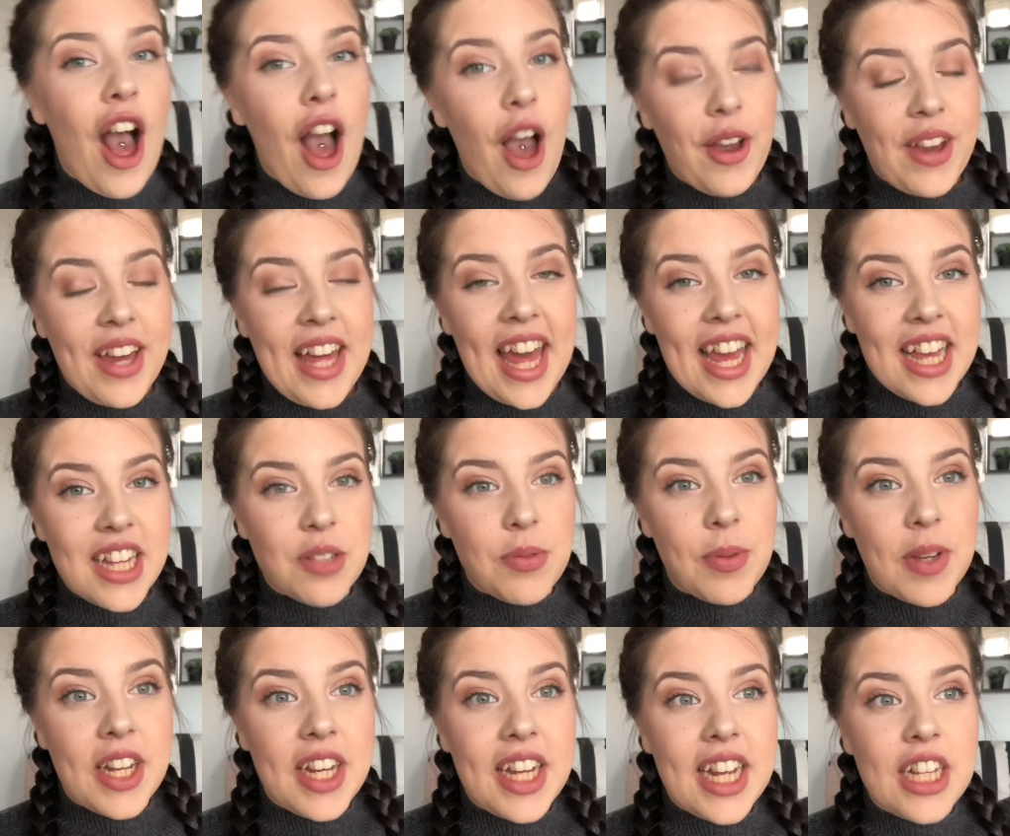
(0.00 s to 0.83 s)
Okay,
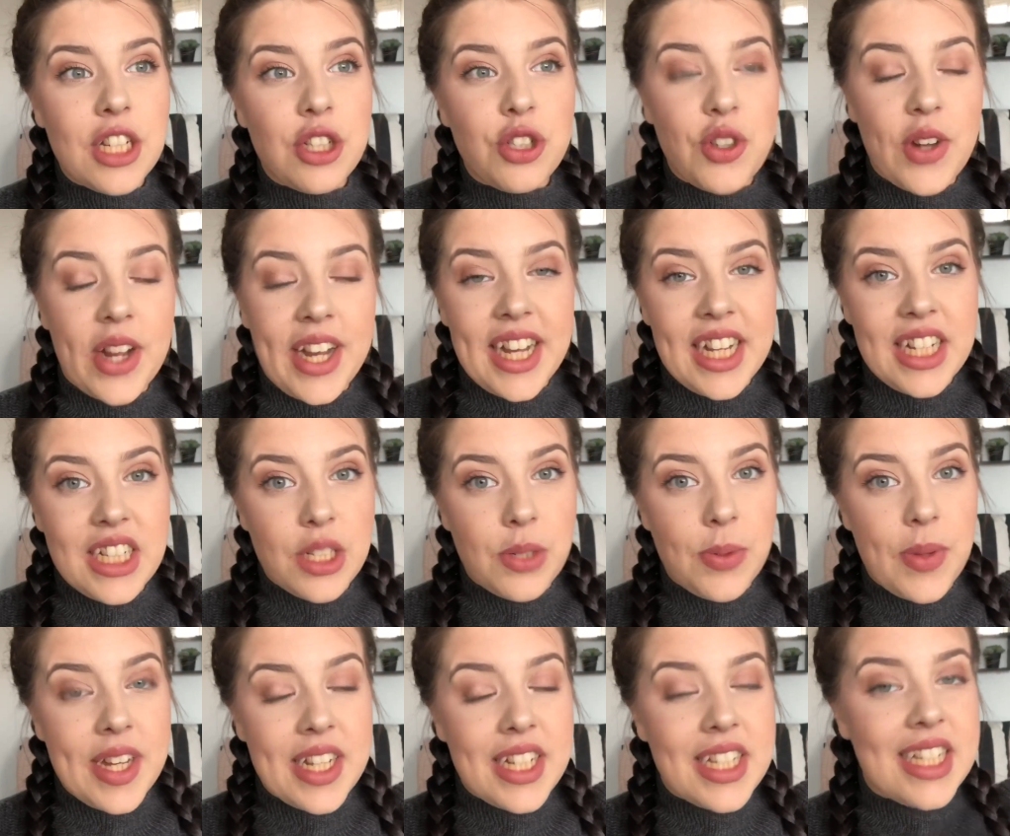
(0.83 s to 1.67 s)
so we're going to get straight
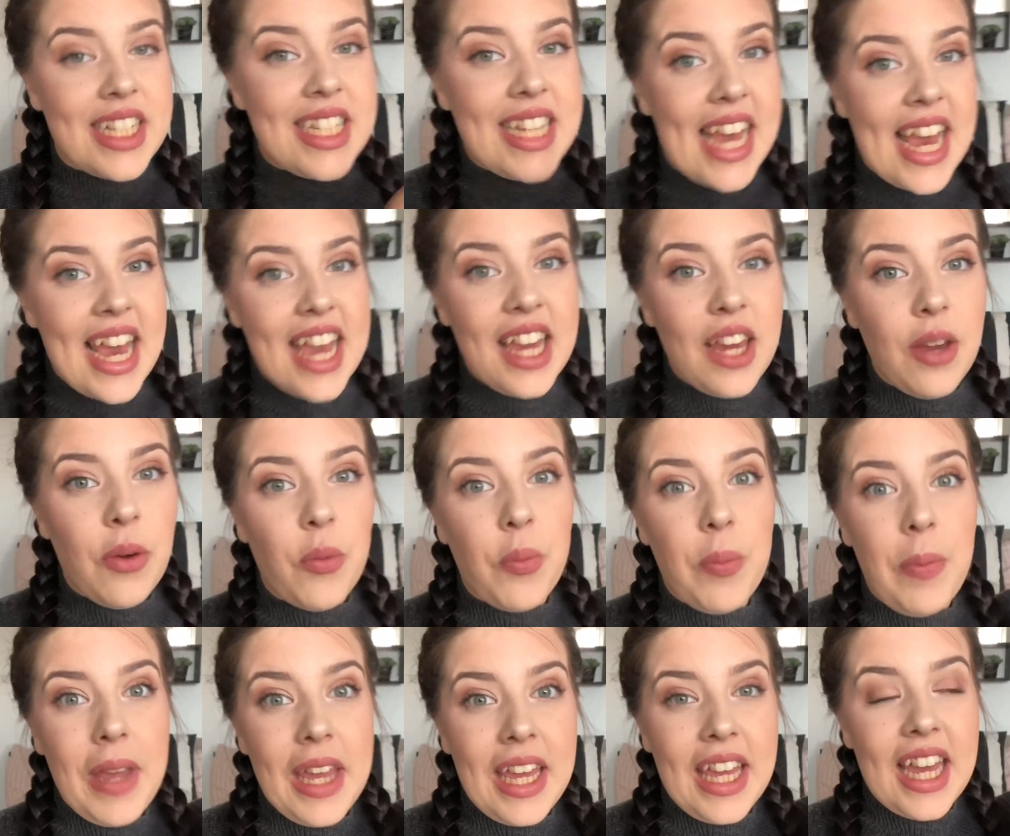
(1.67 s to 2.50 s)
into it. Today
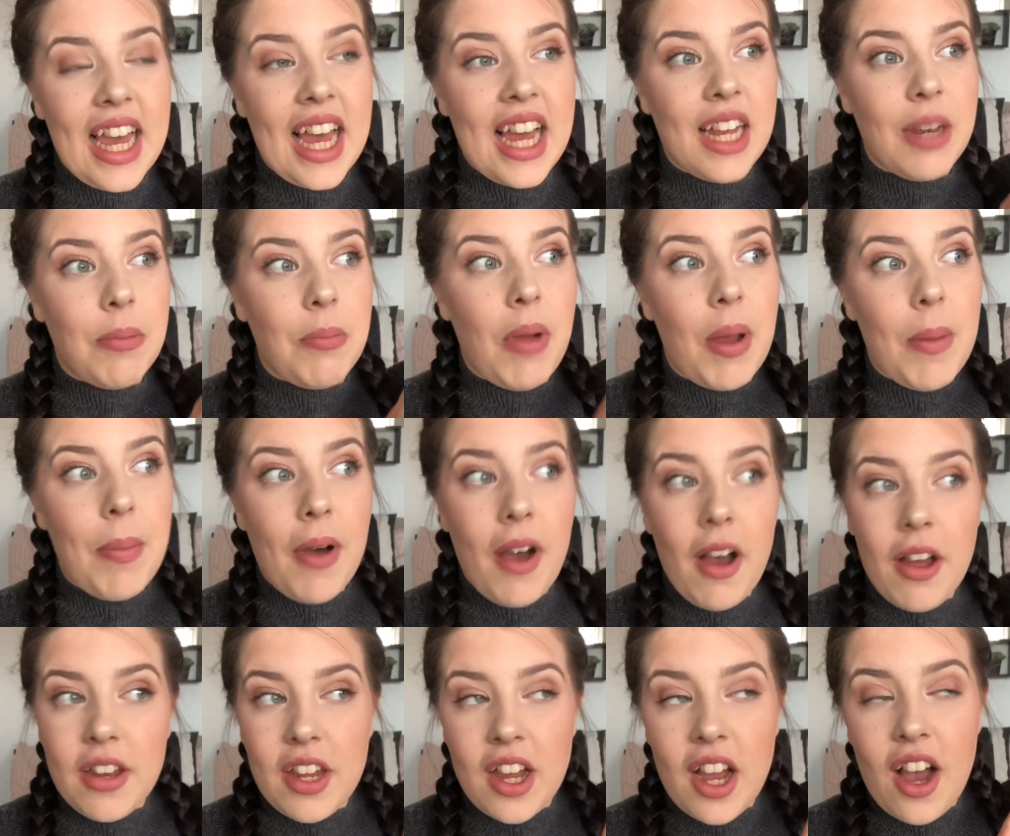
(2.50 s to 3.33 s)
me and my
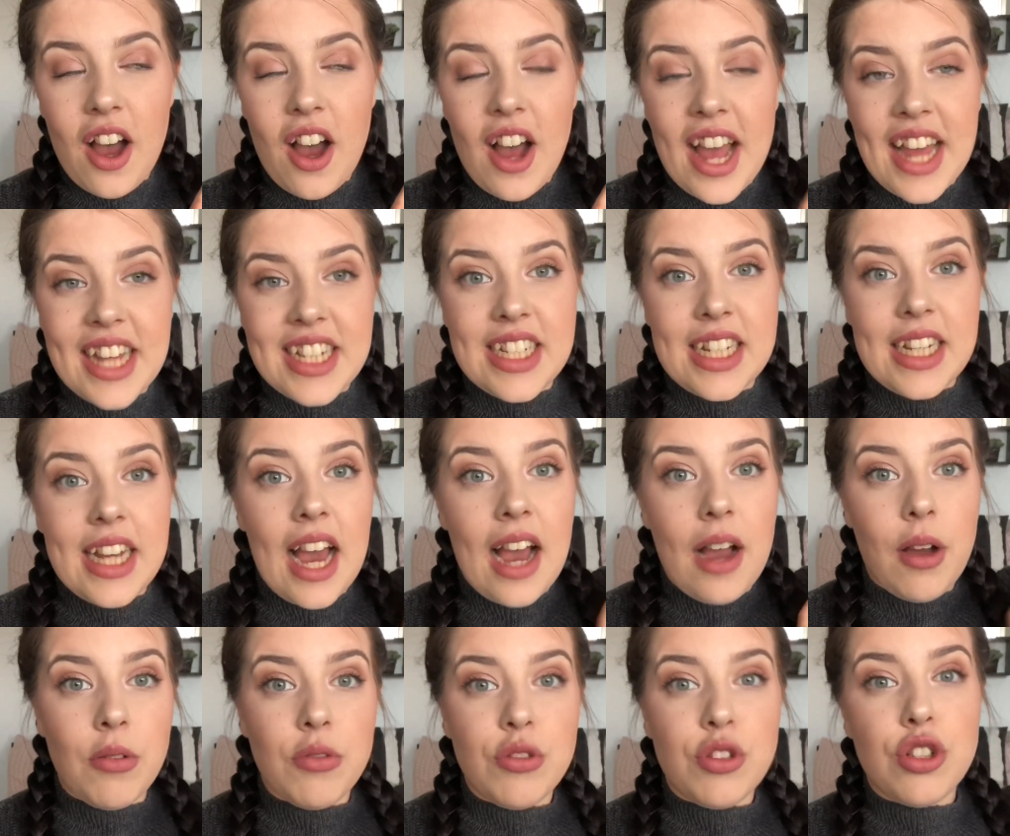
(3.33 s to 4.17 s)
partner are heading
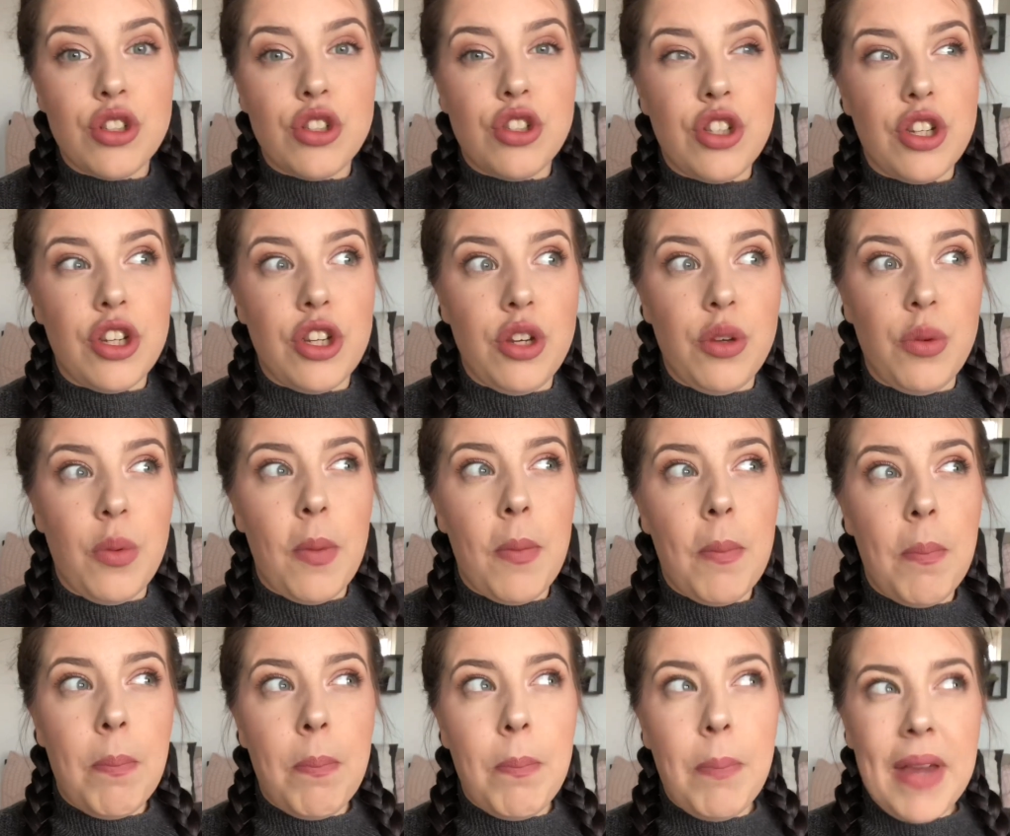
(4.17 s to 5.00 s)
out to
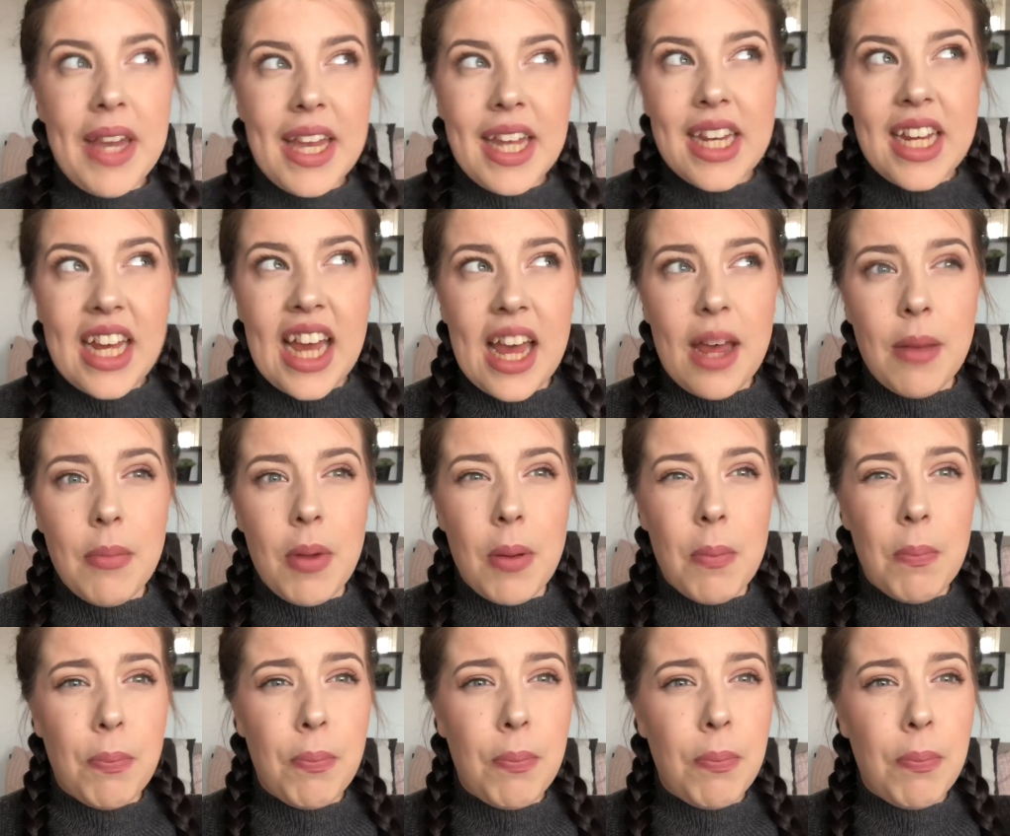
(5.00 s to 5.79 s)
B&M,